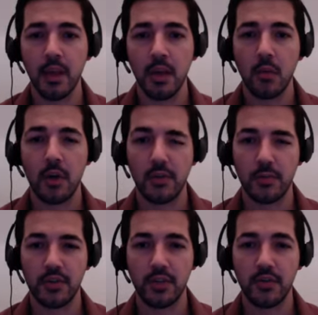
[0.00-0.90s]
While the
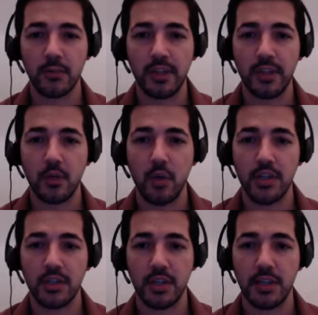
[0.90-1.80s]
results are being
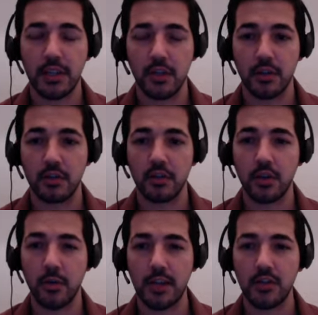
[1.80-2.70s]
questioned here,
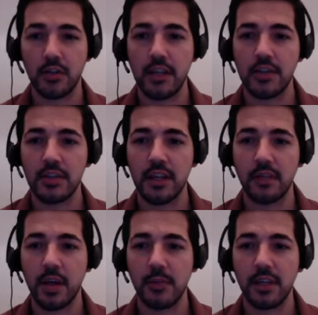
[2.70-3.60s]
congratulations have
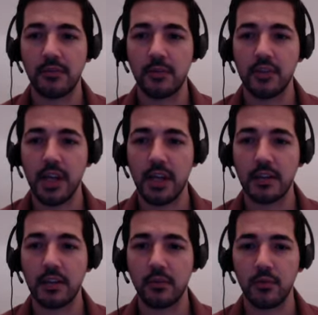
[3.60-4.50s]
come in from
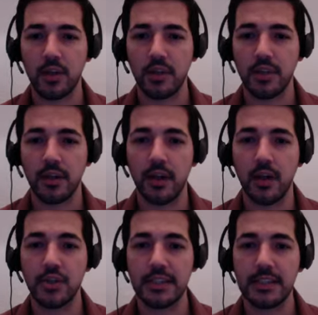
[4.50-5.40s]
China, Russia,
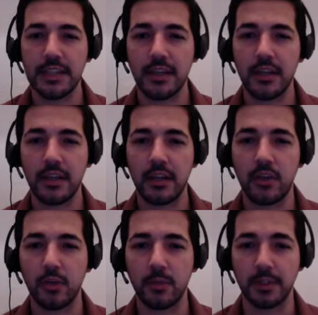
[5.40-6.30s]
Argentina, and
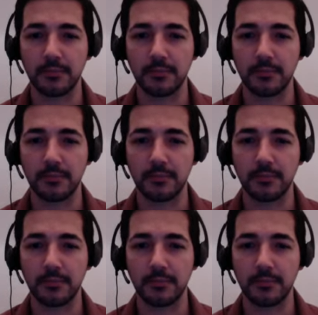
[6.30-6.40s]
Cuba.